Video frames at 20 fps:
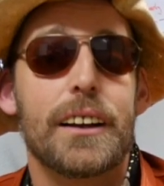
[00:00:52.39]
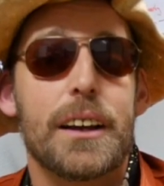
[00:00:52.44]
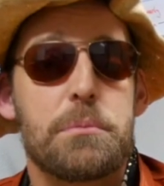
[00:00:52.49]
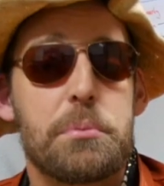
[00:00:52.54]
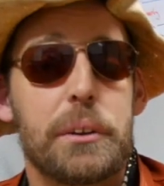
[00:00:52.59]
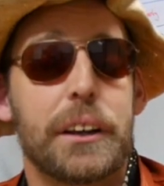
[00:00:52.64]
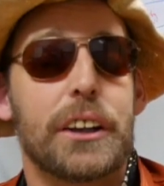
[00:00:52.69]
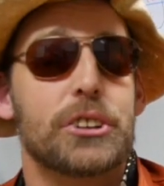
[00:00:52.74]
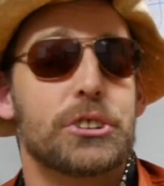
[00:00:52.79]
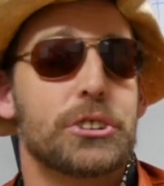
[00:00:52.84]

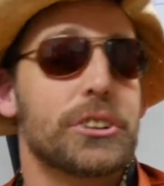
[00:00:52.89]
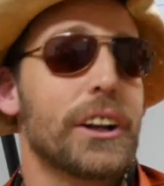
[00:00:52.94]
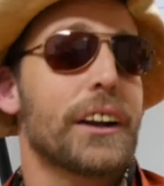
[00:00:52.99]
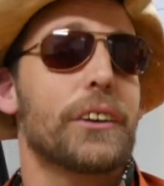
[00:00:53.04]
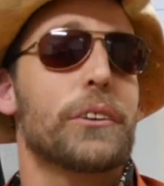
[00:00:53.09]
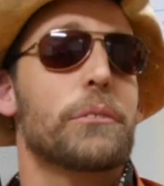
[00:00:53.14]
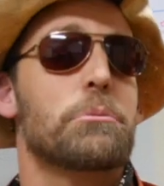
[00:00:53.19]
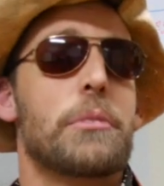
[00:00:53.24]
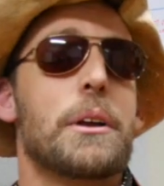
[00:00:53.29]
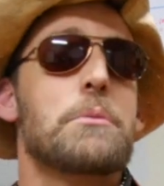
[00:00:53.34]
Because you got
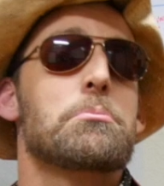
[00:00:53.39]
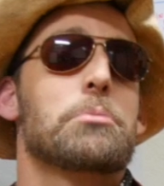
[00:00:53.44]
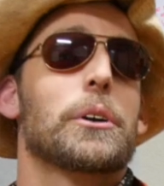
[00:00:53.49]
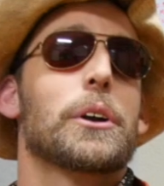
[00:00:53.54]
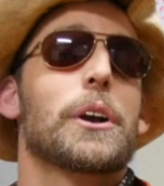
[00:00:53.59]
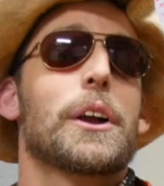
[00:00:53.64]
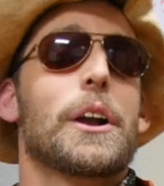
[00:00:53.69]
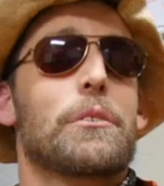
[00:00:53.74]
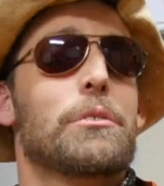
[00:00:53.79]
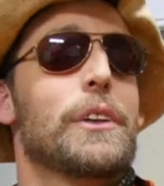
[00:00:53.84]
to remember
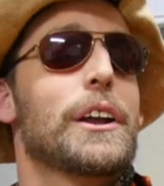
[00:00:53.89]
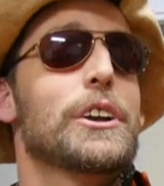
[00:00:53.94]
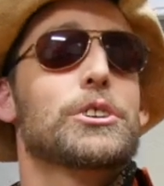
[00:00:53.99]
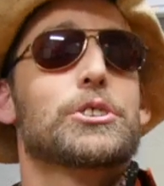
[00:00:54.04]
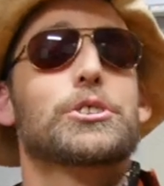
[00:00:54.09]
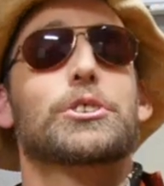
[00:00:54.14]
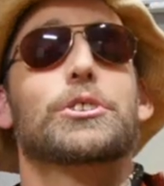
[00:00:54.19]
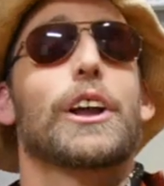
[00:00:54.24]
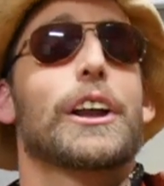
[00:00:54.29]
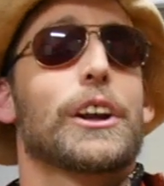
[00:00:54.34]

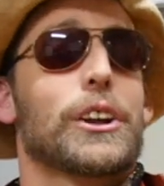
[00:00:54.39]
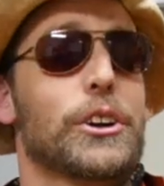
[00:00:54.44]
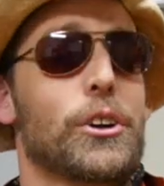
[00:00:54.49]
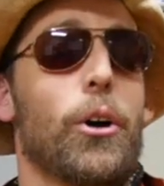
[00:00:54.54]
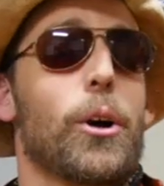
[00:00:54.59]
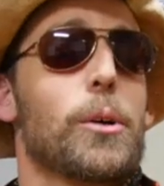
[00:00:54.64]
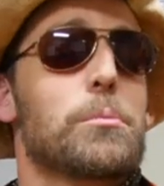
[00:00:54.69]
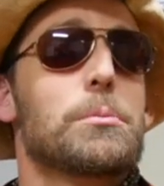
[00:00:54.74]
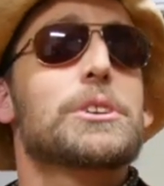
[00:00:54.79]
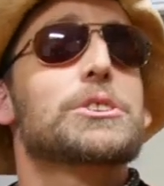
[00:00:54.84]
that
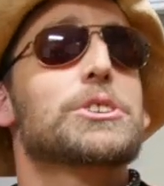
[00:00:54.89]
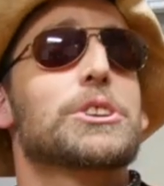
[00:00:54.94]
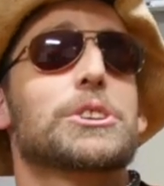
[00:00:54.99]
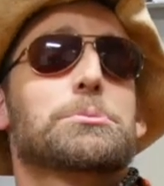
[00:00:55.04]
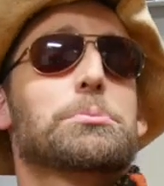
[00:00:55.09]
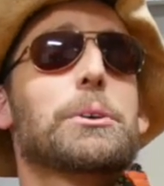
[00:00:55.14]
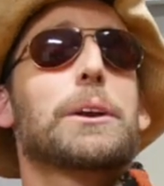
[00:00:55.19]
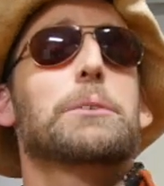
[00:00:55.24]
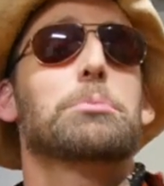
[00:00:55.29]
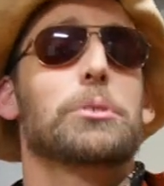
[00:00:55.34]
garbage is
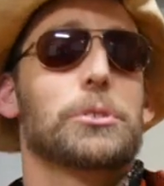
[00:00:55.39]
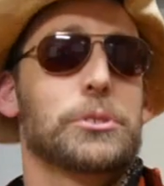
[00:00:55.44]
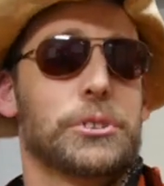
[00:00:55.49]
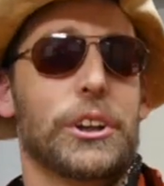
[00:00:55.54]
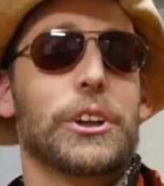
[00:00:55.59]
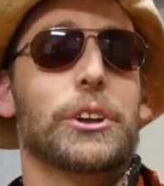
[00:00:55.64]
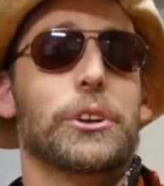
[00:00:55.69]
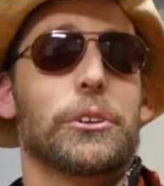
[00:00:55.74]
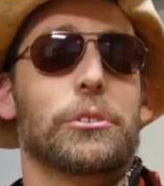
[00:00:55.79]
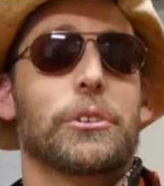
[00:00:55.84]
people
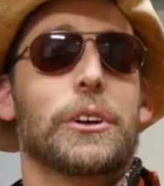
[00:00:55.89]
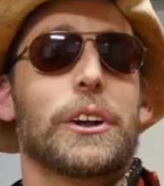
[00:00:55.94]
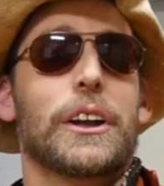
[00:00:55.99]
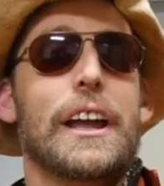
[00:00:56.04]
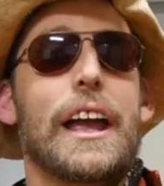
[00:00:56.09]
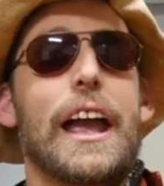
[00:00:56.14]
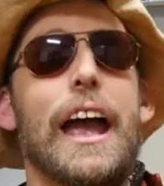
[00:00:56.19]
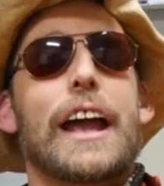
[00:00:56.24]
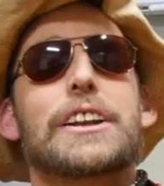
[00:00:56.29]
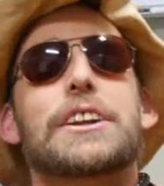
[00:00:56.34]
too.
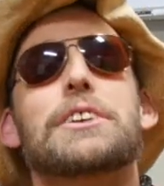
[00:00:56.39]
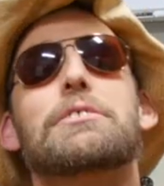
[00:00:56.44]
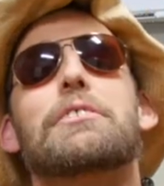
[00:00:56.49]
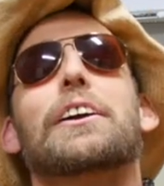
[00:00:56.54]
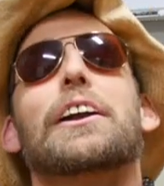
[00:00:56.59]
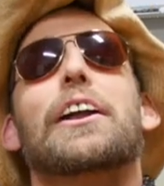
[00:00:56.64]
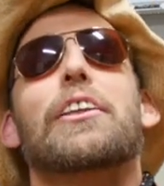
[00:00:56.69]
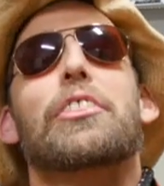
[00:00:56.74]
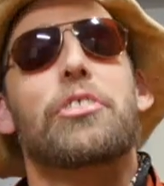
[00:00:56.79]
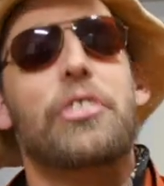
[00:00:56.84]
And you
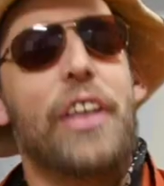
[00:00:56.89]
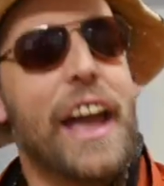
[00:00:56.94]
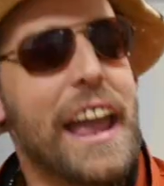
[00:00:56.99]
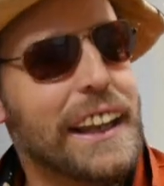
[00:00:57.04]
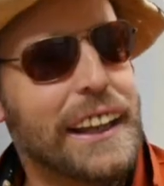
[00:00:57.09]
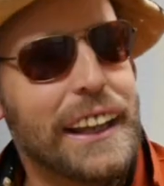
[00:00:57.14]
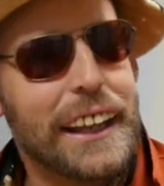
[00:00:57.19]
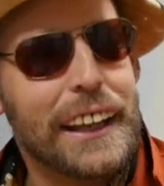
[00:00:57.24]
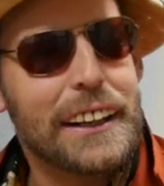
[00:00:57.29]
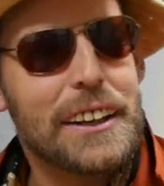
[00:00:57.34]
want to
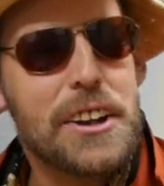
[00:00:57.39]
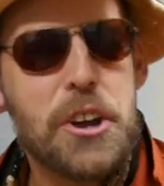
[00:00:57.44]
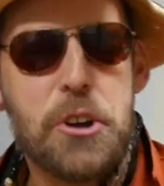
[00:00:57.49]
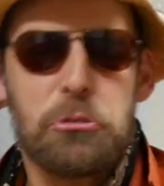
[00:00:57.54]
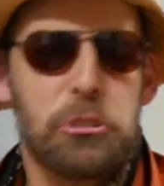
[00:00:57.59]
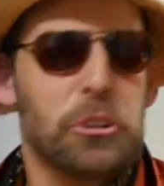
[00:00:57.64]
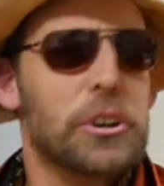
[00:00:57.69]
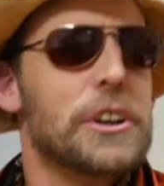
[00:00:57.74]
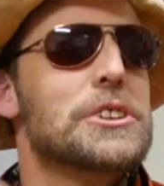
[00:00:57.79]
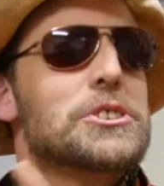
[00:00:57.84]
thank it
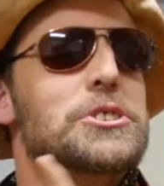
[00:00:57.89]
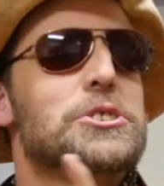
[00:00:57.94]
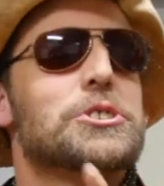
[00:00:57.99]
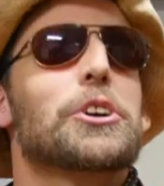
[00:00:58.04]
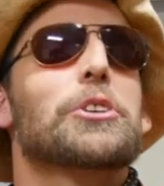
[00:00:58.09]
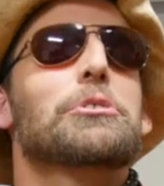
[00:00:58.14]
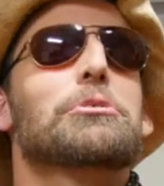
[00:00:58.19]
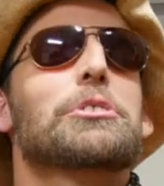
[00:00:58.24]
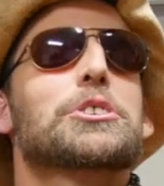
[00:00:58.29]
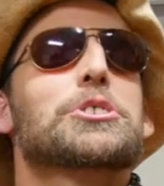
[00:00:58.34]
for its
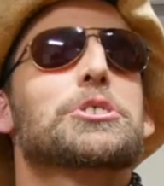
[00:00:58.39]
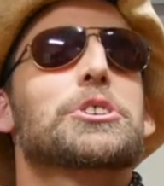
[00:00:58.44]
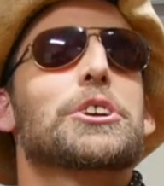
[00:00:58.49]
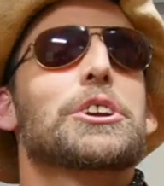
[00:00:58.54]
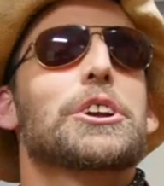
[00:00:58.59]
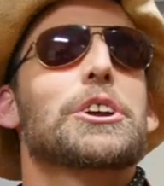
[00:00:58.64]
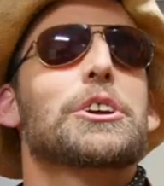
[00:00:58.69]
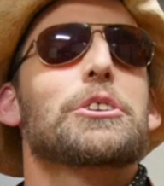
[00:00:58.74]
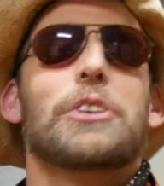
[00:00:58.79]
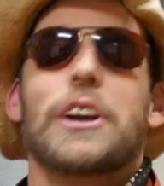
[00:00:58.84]
service to
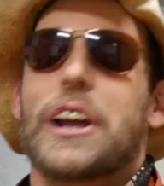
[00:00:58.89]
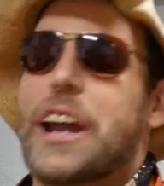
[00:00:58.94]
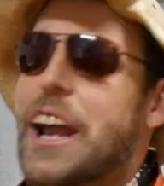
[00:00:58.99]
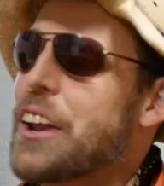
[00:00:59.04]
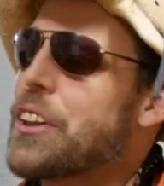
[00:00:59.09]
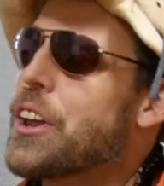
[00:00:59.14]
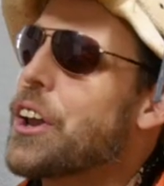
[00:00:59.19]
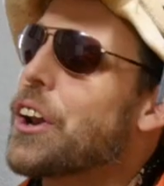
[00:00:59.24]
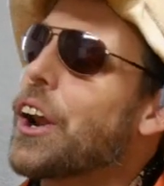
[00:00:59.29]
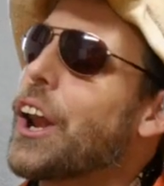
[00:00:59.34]
you
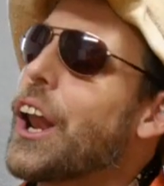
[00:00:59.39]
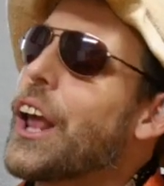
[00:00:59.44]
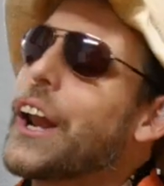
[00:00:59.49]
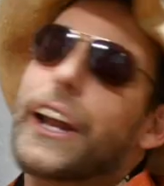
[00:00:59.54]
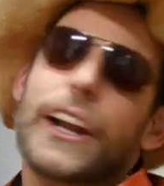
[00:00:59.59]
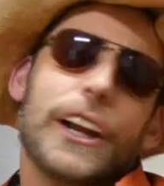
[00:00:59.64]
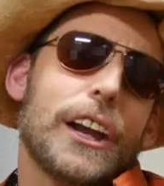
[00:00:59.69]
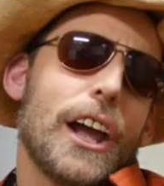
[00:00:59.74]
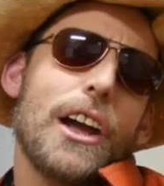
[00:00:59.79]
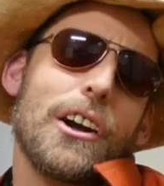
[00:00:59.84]
and then let
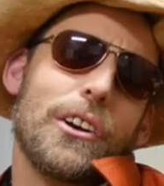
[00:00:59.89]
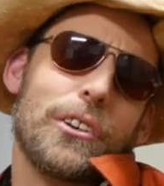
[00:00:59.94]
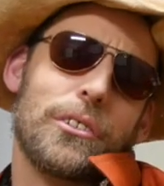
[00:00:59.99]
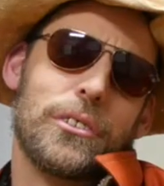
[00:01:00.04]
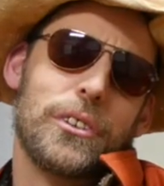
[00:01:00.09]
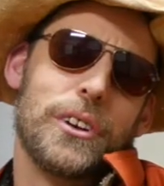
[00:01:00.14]
it go.